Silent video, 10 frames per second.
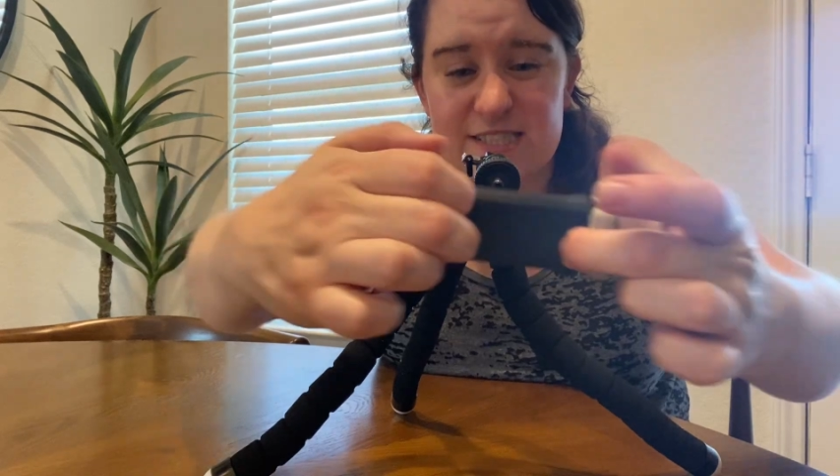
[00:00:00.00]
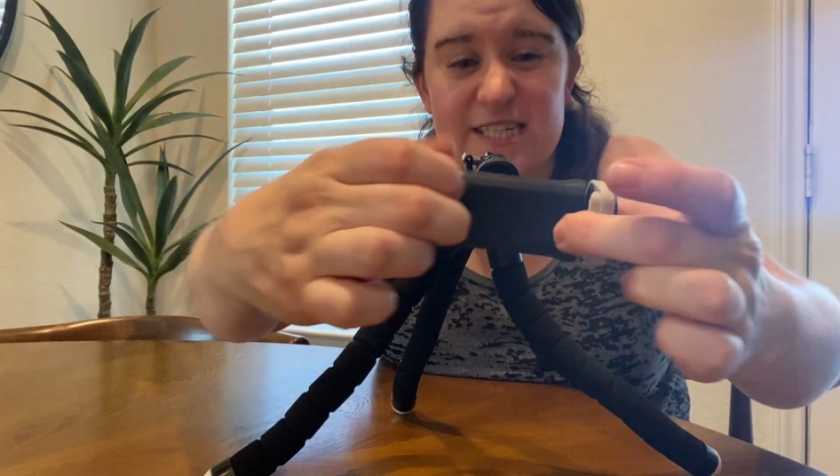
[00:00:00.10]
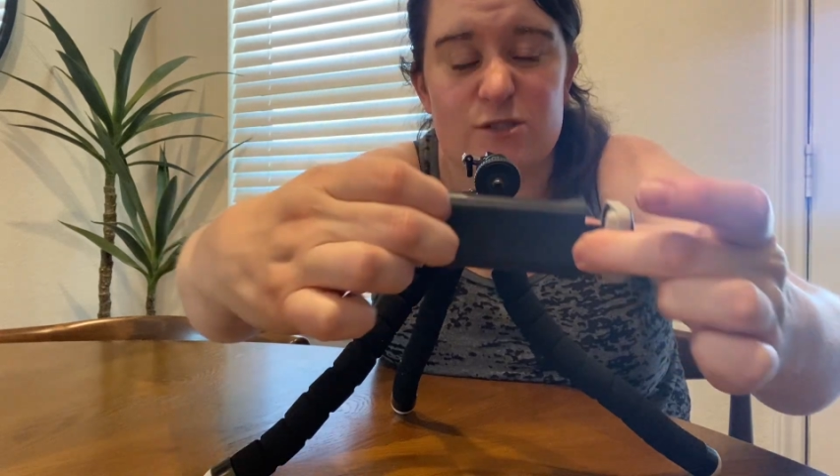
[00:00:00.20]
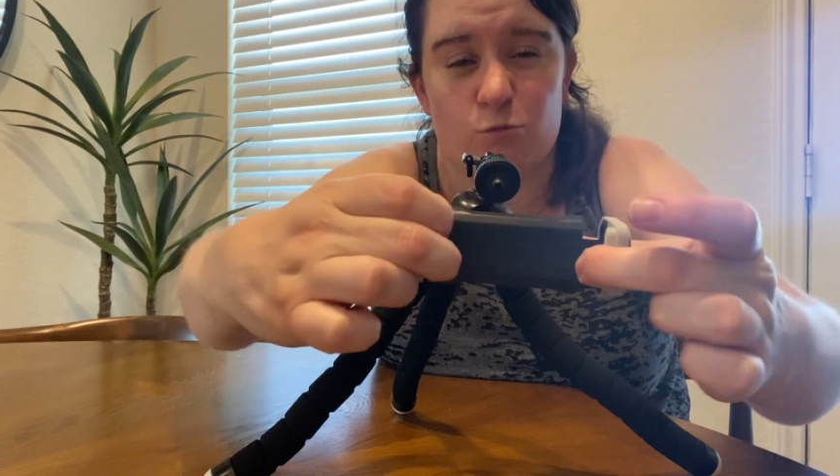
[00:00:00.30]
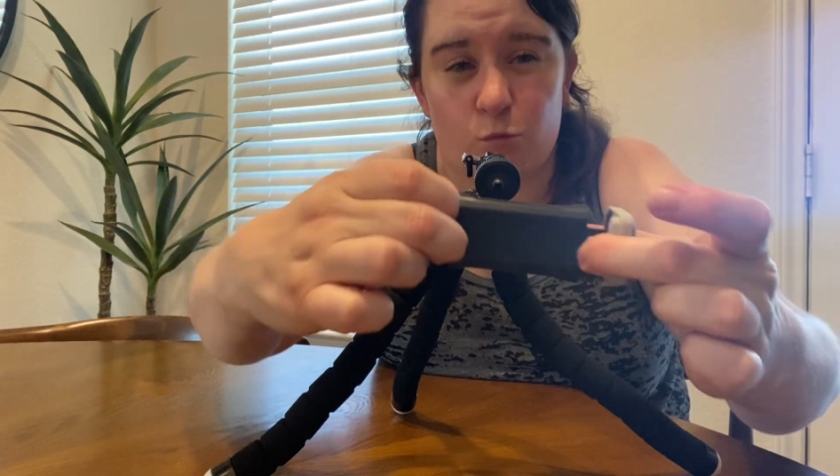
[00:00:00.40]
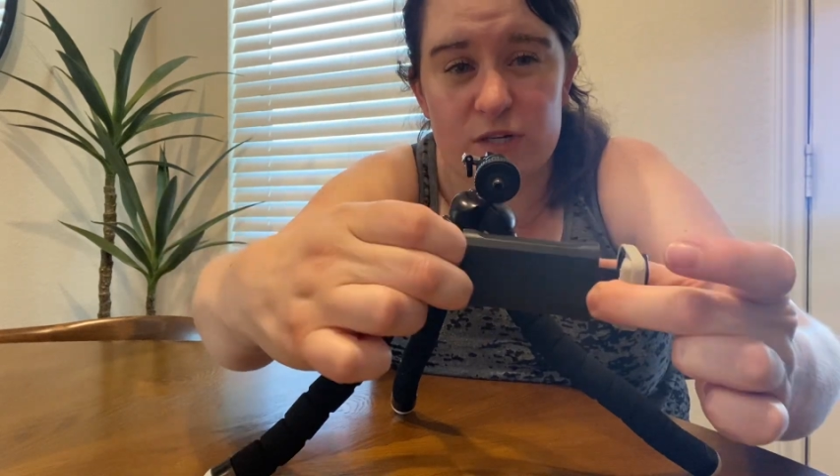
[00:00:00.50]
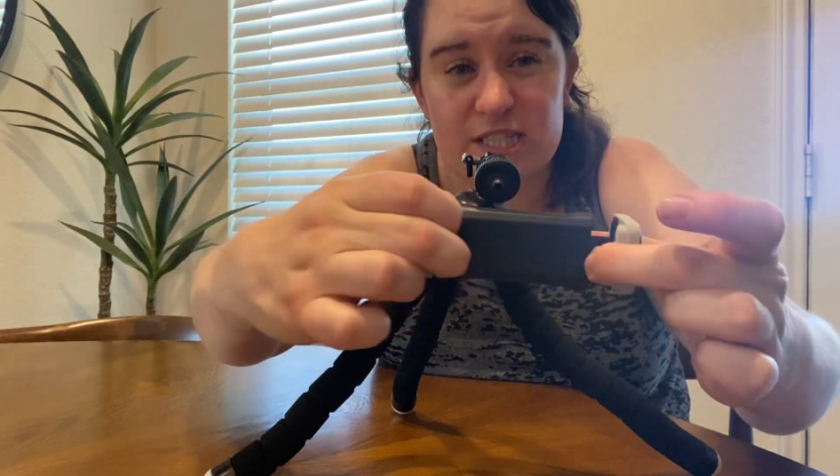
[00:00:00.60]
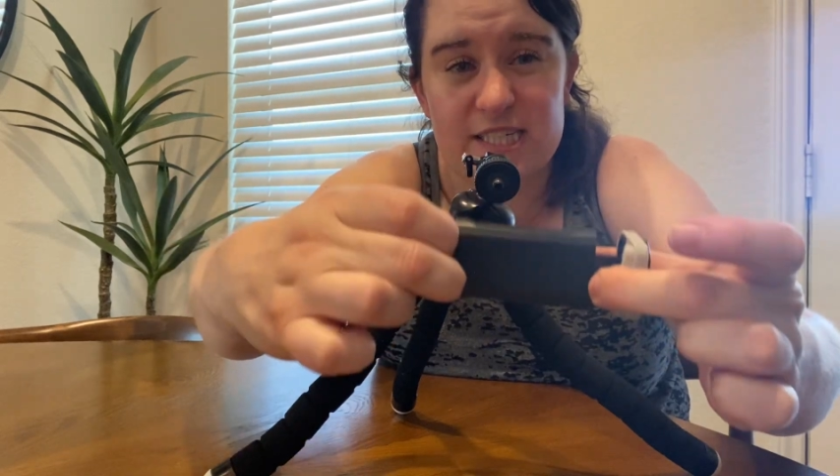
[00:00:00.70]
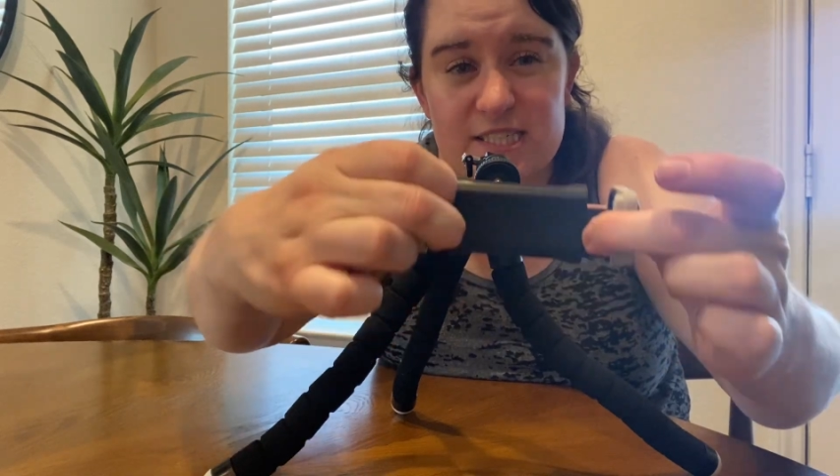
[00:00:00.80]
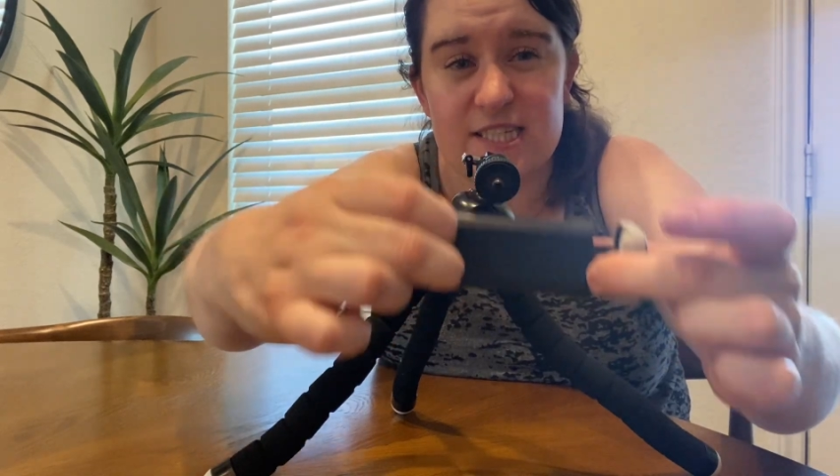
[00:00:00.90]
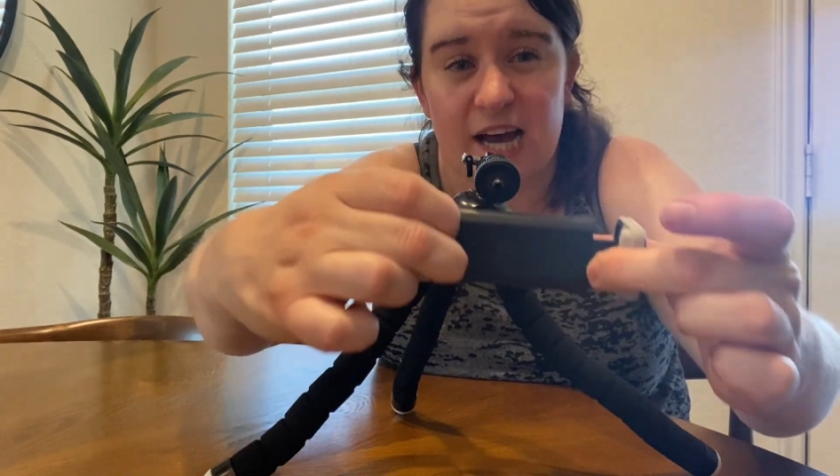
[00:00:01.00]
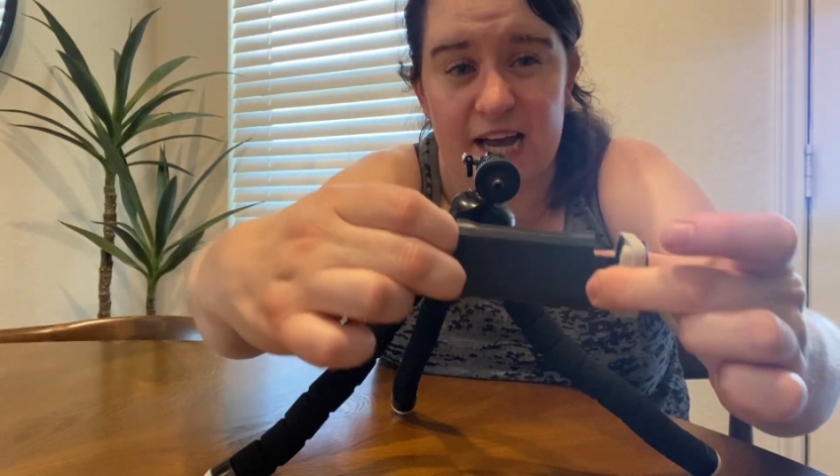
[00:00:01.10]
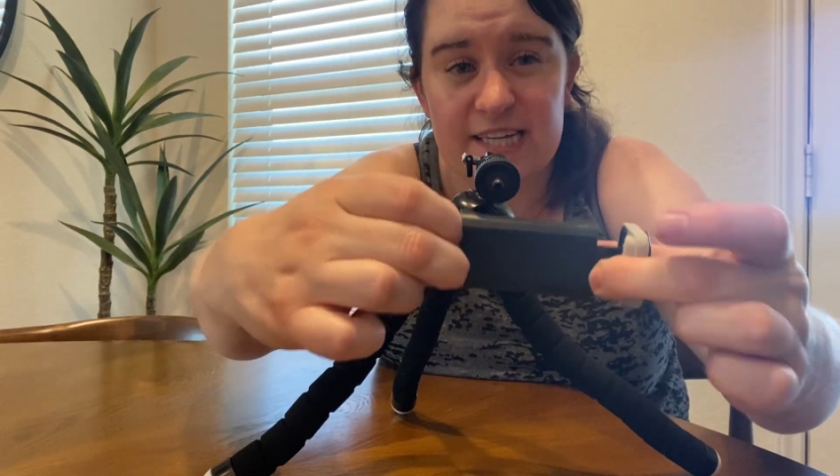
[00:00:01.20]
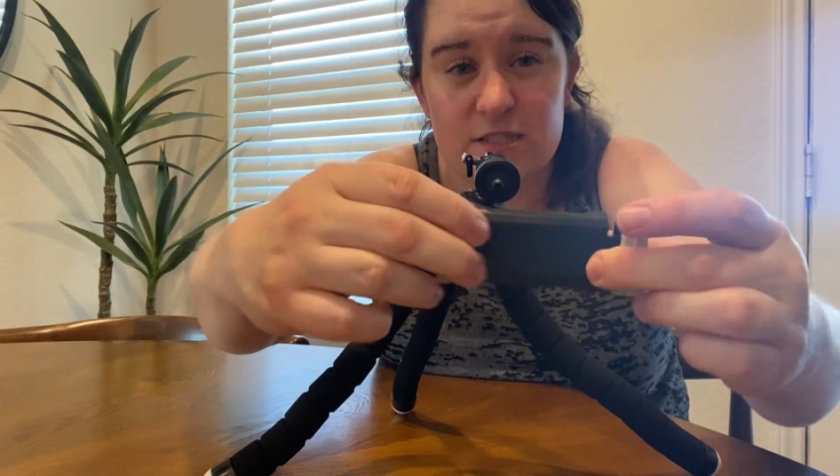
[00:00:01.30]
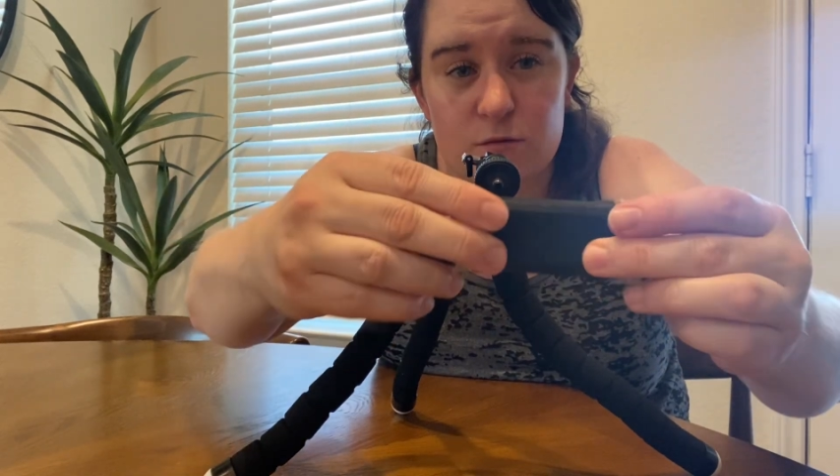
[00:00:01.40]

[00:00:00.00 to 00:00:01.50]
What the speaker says: and is really tight